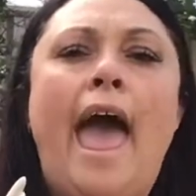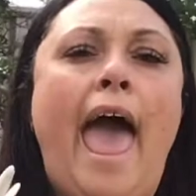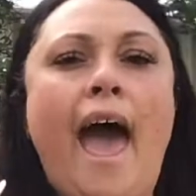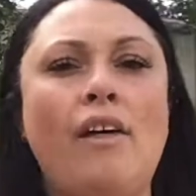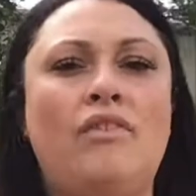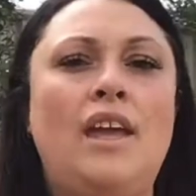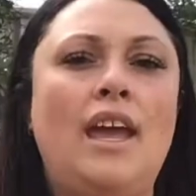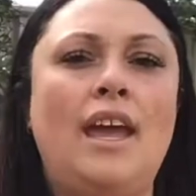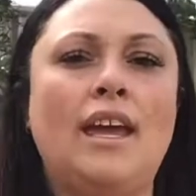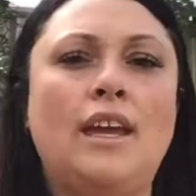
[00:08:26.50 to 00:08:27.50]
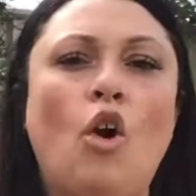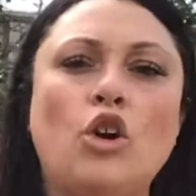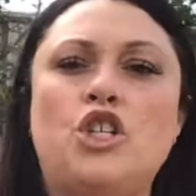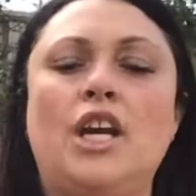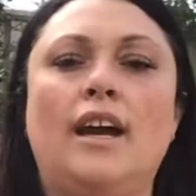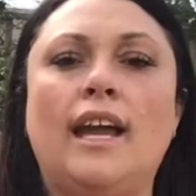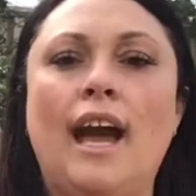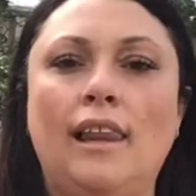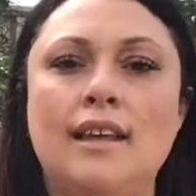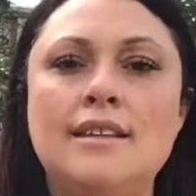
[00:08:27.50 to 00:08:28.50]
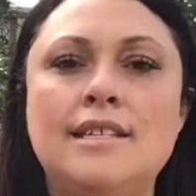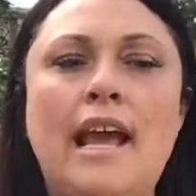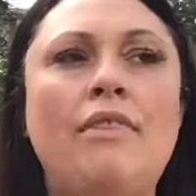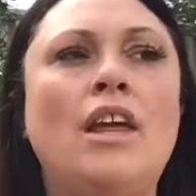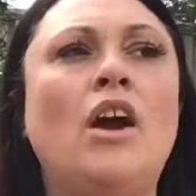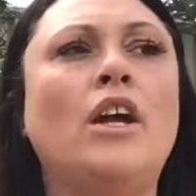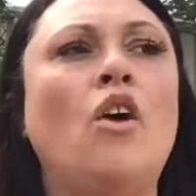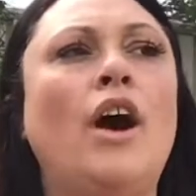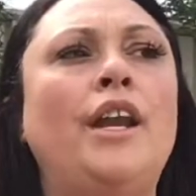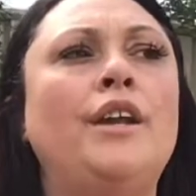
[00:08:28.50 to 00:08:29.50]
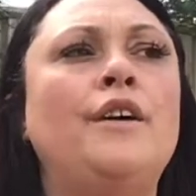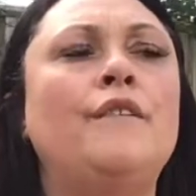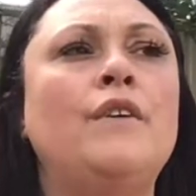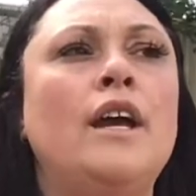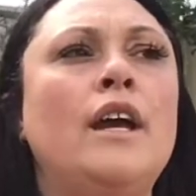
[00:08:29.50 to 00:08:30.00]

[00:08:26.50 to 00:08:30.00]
out there gotcha colors, and then I kind of